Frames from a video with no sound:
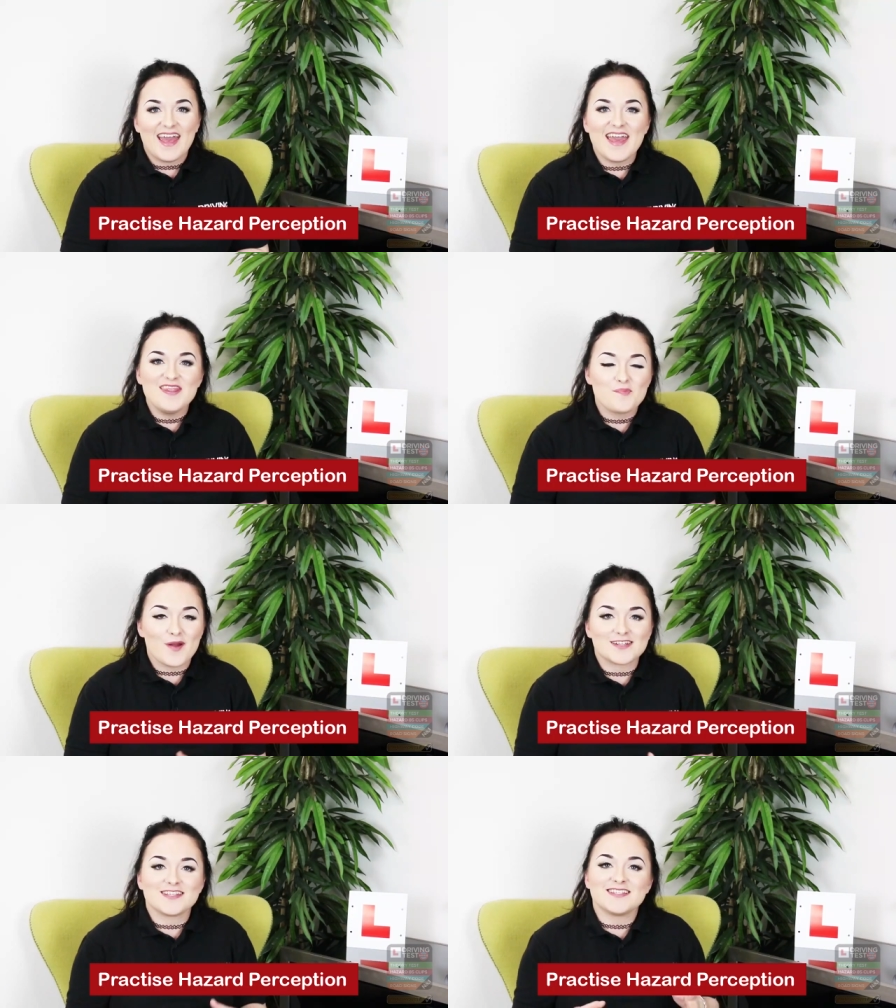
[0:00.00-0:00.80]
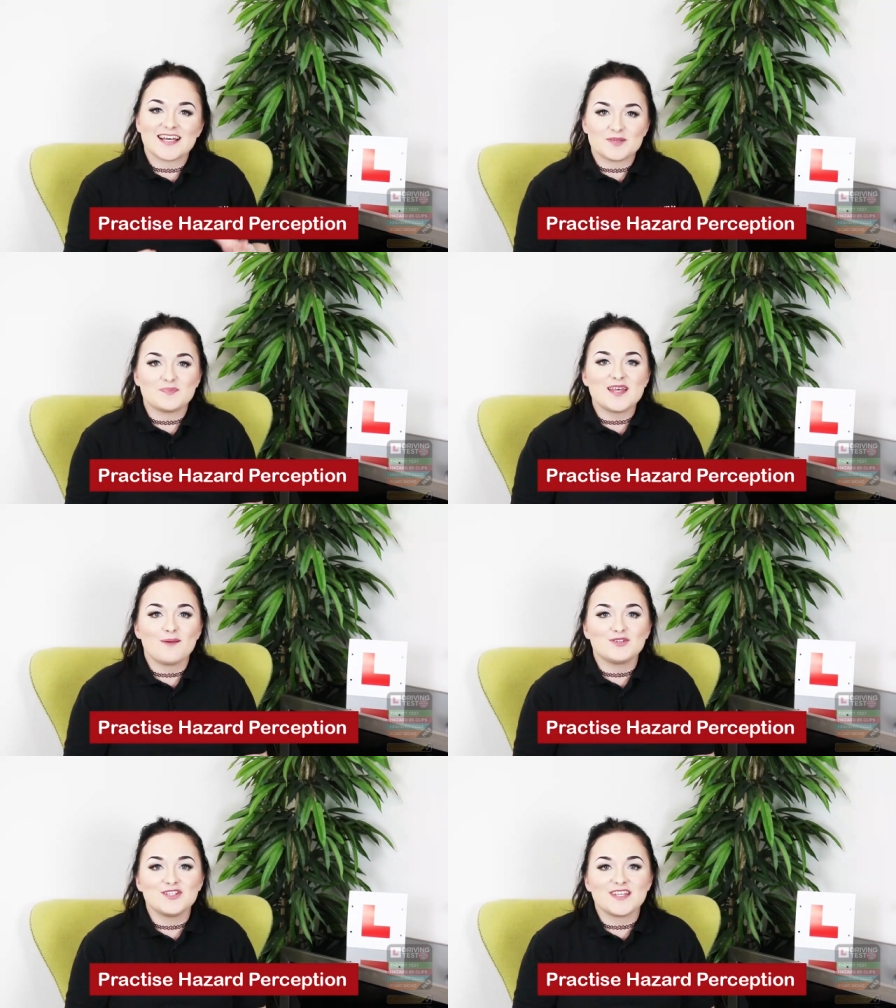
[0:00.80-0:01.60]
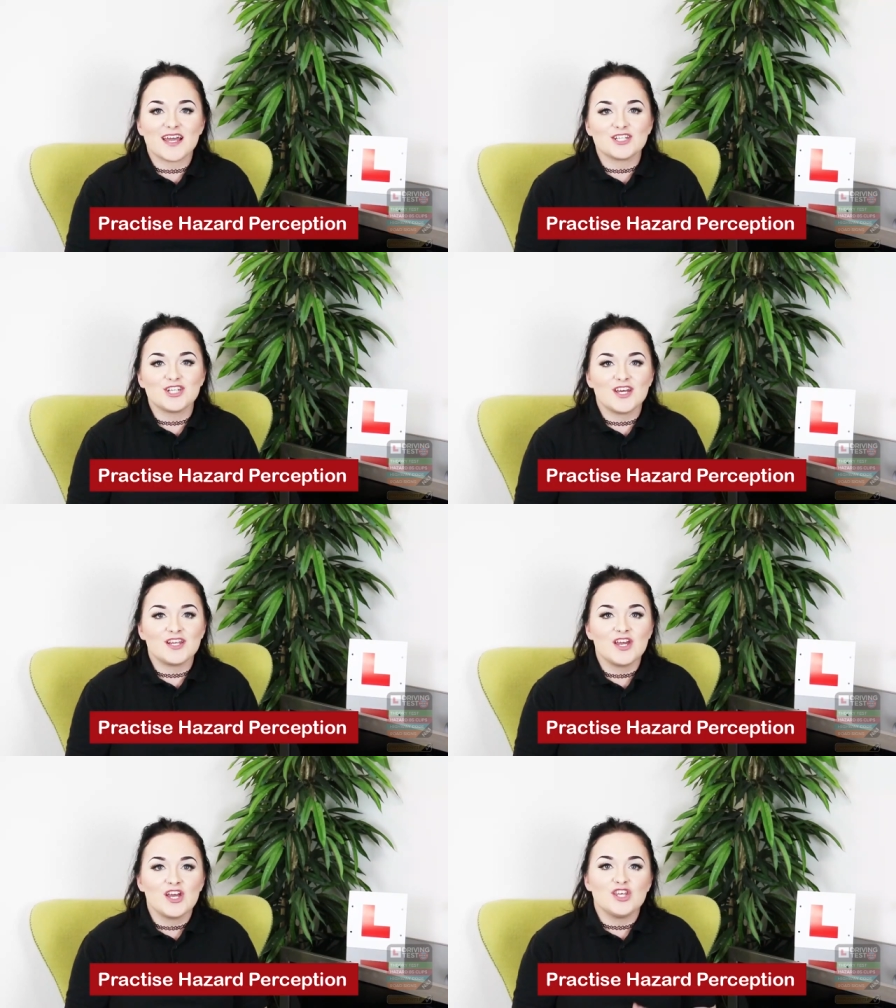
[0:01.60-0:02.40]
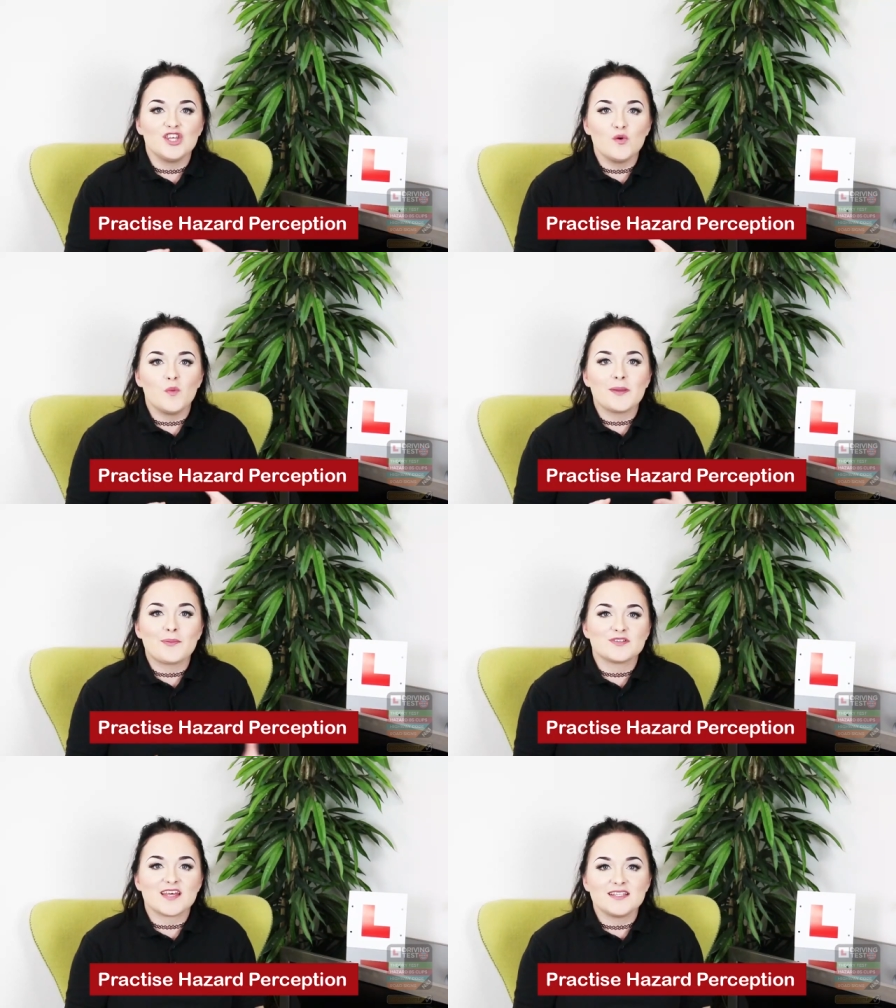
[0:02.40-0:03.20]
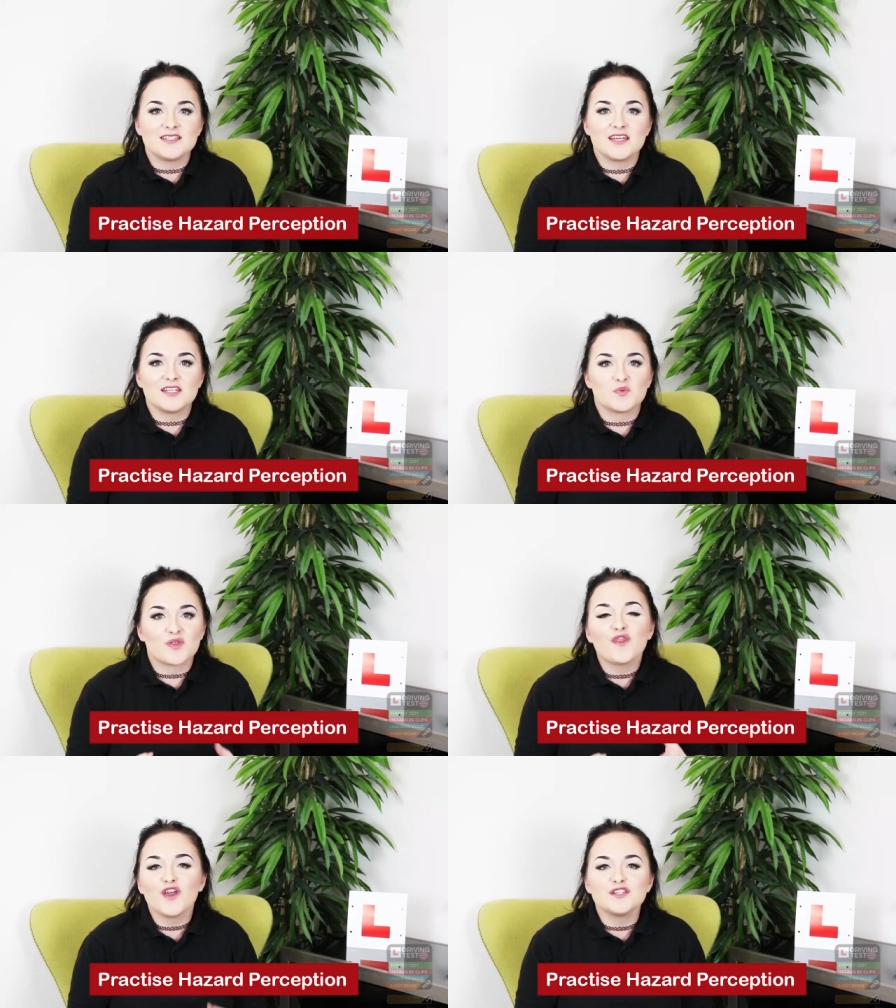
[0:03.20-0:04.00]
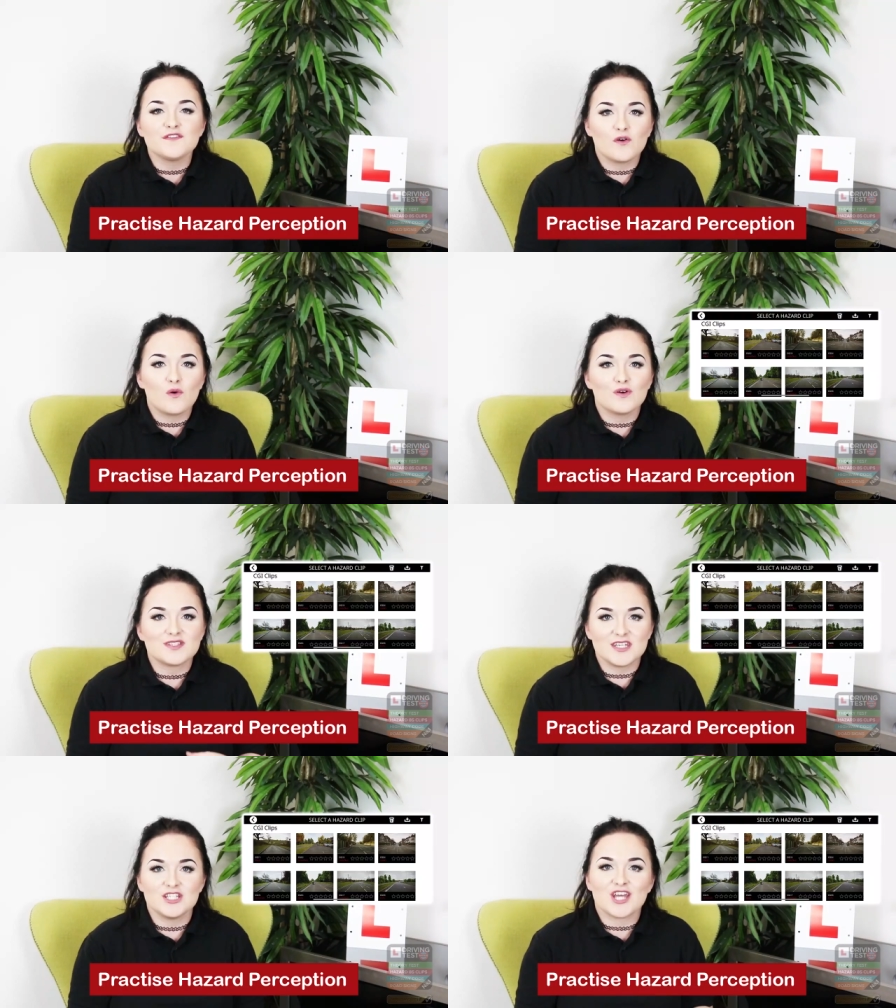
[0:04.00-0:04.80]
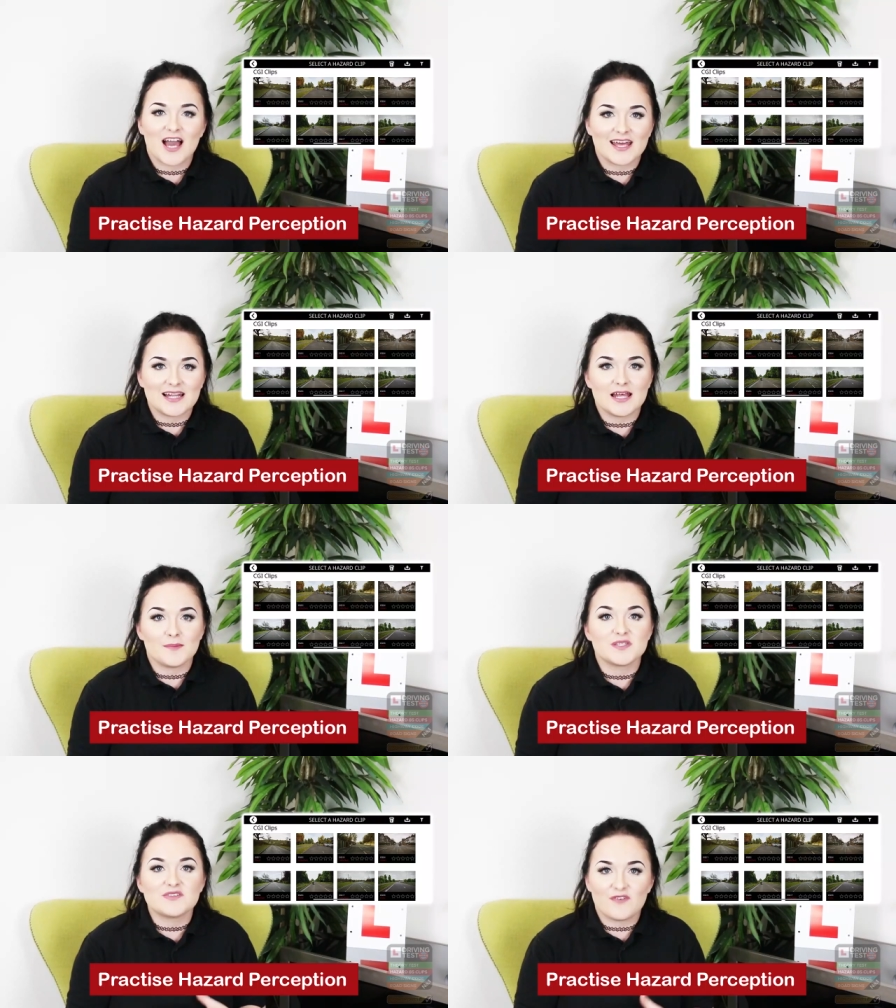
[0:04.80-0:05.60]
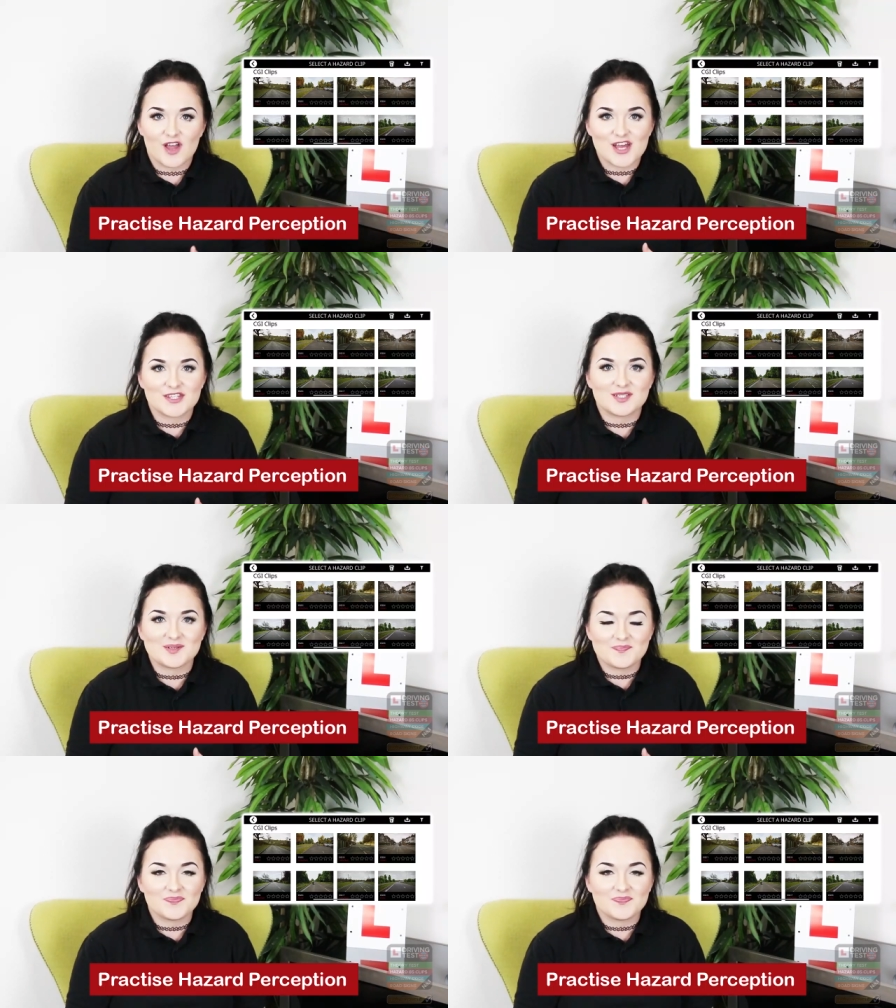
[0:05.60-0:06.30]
In the Practice Hazard Perception section, you will be presented with 34 CGI clips first.